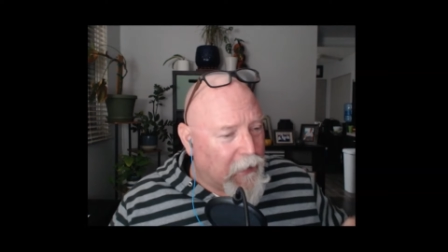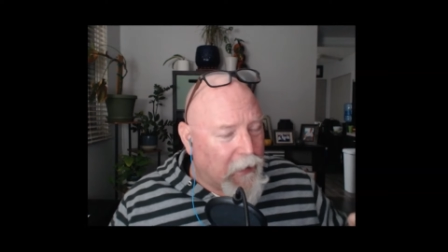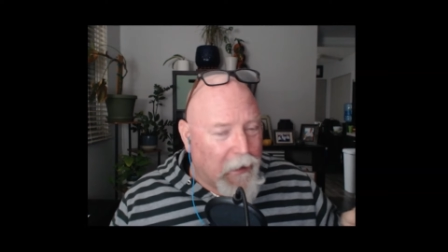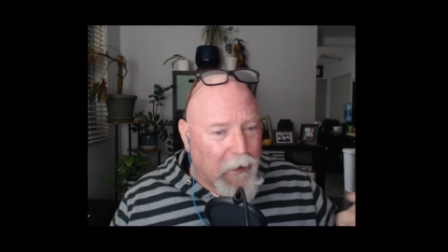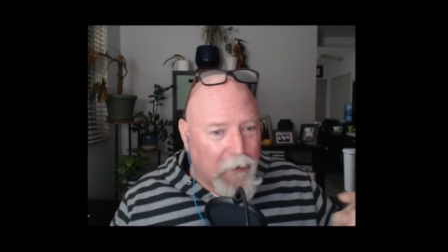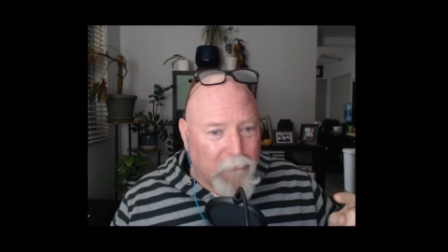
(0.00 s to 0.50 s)

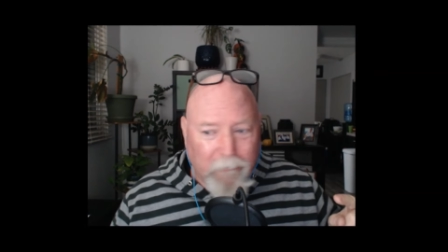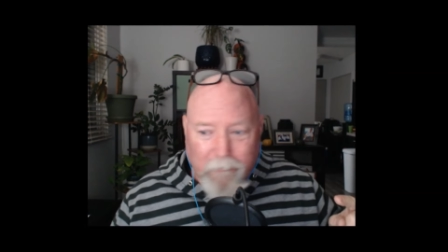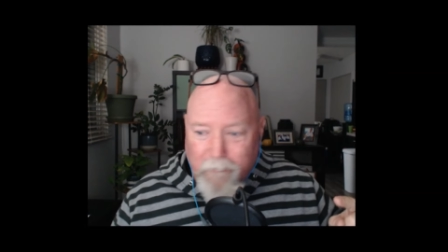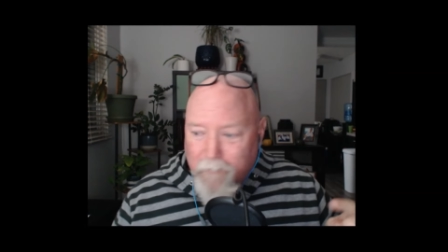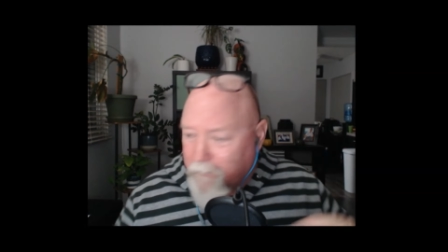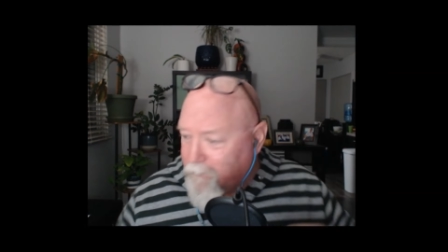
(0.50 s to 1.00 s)
um,
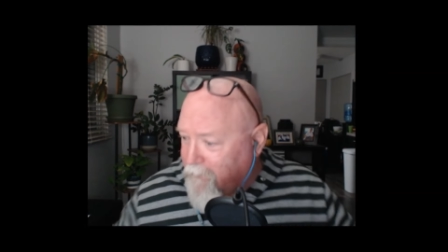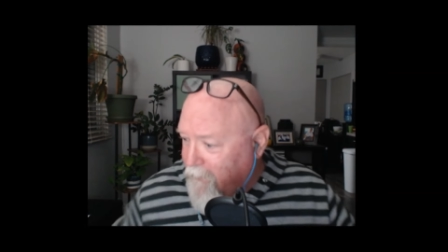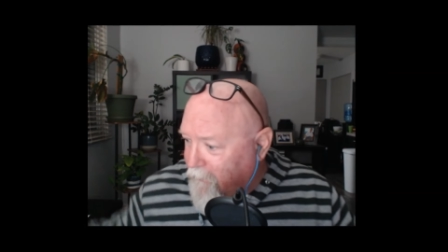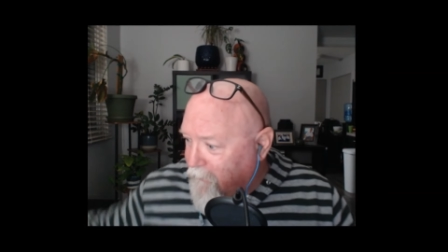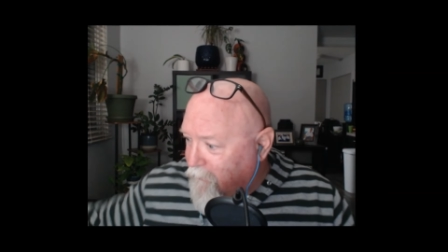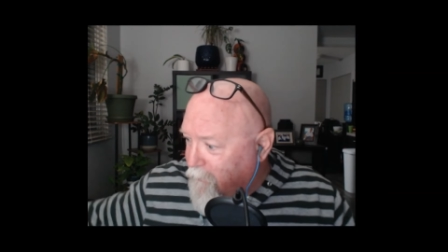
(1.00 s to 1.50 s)
come
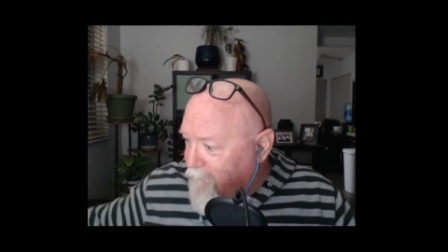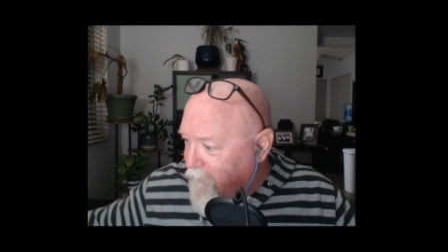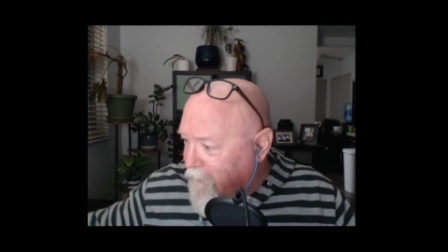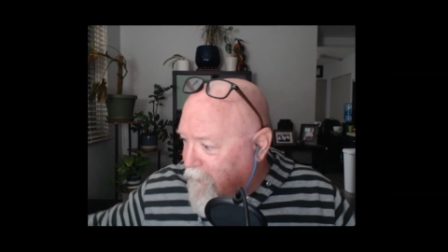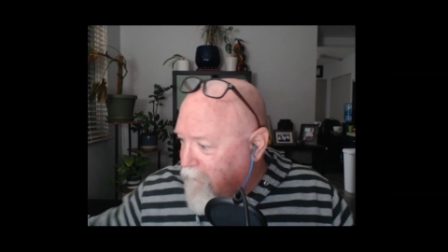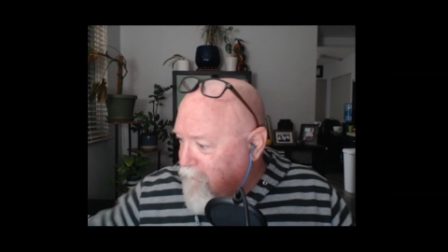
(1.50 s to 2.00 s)
sit on this big
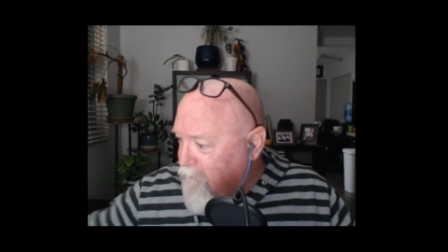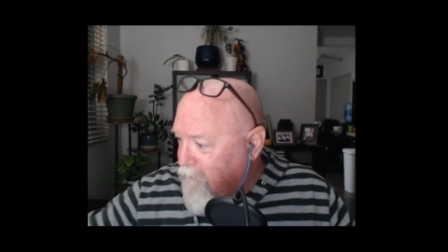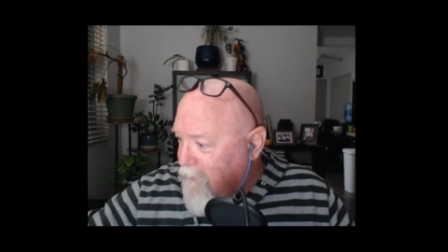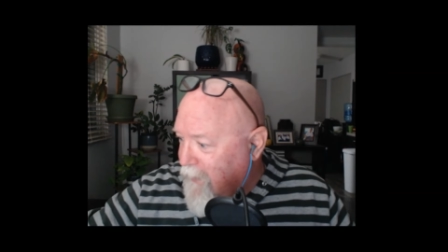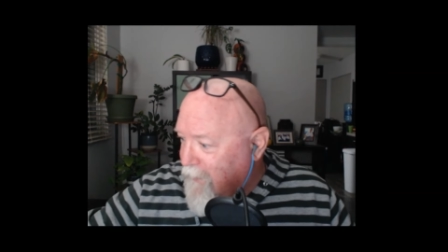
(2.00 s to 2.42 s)
fake couch.